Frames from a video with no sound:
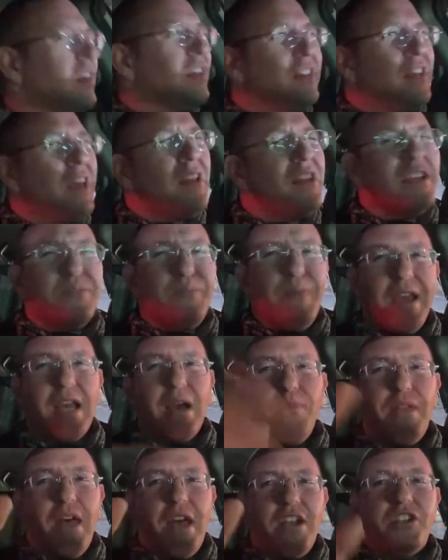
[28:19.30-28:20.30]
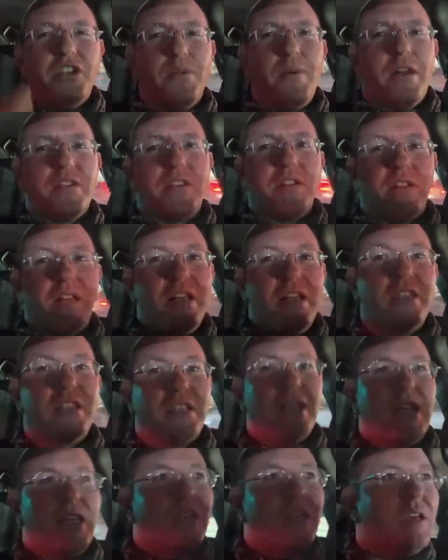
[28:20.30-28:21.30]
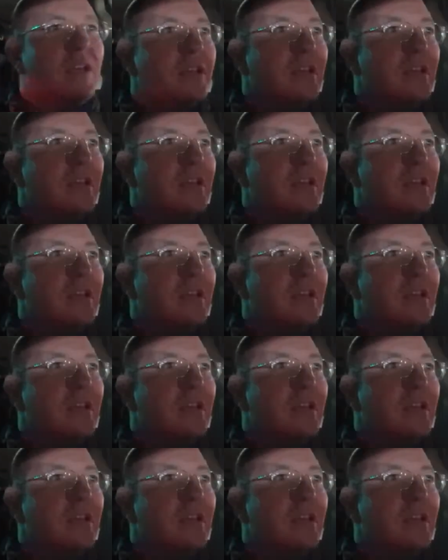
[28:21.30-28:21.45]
They just make up that shit about Zelensky.